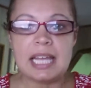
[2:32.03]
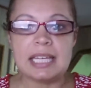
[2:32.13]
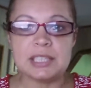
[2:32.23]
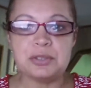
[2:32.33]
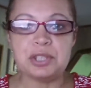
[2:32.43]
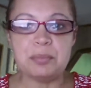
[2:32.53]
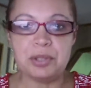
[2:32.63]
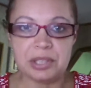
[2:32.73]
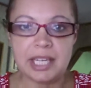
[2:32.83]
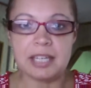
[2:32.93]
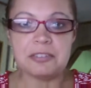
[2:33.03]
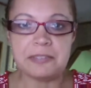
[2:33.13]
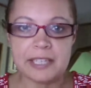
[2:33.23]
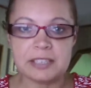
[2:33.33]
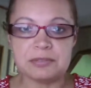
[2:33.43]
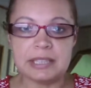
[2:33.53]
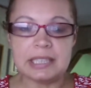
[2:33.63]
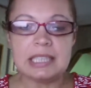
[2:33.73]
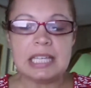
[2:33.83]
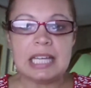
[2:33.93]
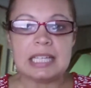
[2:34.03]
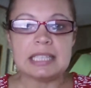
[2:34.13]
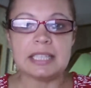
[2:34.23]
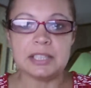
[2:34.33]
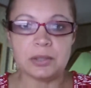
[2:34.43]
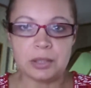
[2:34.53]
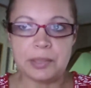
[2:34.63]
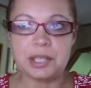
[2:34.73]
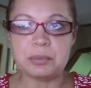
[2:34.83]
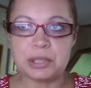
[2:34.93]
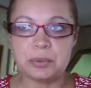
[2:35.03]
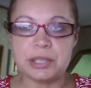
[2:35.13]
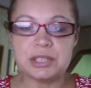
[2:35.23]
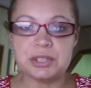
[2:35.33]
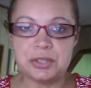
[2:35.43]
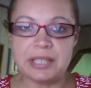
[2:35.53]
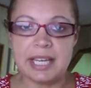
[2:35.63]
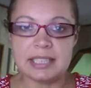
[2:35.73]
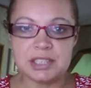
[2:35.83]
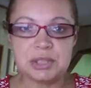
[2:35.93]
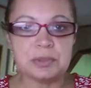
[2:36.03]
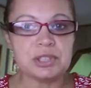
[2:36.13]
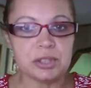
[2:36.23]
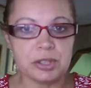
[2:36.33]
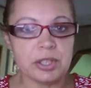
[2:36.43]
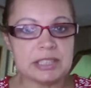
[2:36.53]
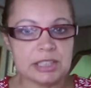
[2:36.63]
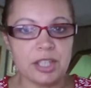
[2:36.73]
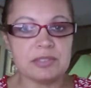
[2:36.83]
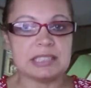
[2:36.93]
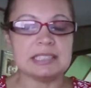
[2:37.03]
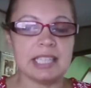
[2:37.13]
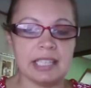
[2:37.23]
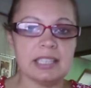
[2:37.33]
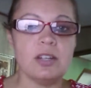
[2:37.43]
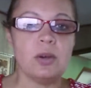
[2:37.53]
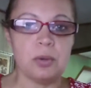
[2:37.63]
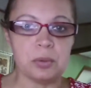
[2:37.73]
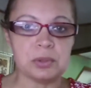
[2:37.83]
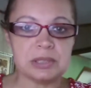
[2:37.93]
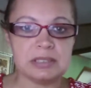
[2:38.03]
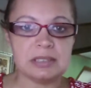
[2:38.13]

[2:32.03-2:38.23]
and to communicate effectively, and the only way that we're going to do that is to assert ourselves and take hold.